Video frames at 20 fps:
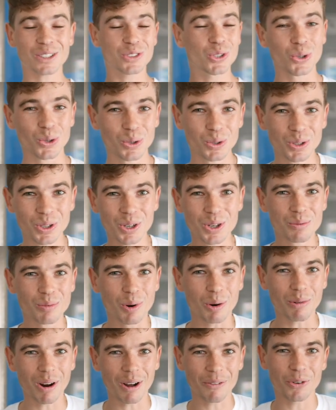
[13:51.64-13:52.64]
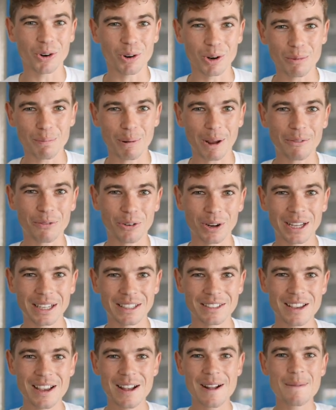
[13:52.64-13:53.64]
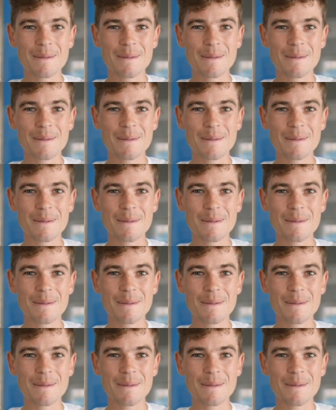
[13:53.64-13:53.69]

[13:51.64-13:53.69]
at all what Ralph Lauren paid for his.